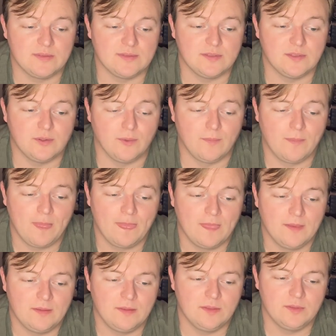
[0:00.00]
So,
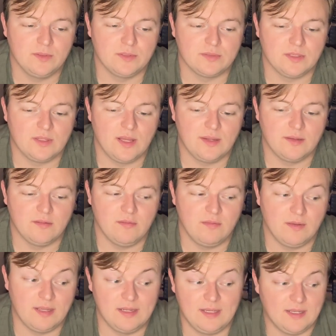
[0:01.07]
you know, there's a lot of,
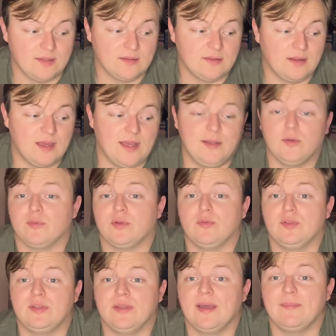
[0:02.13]
and again, I don't know
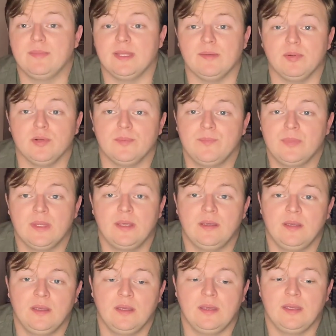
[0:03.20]
the timetable.
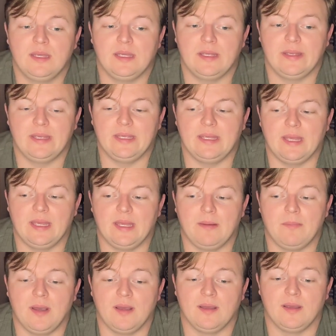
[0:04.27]
Am
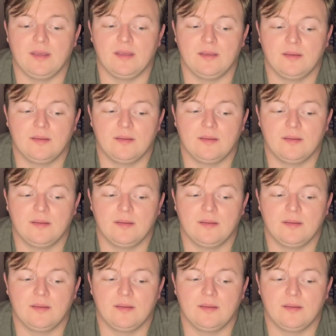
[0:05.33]
I,